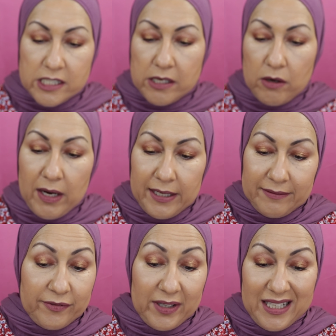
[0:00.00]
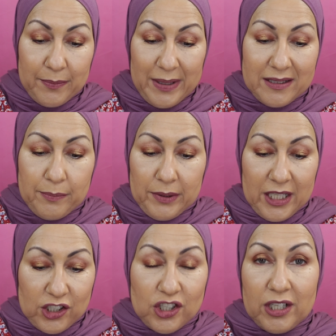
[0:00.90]
so I forgot about the
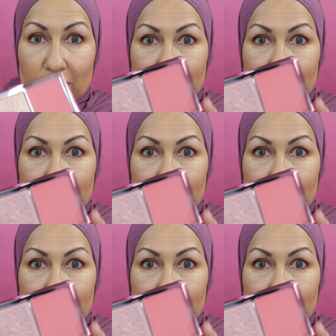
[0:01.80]
blush here,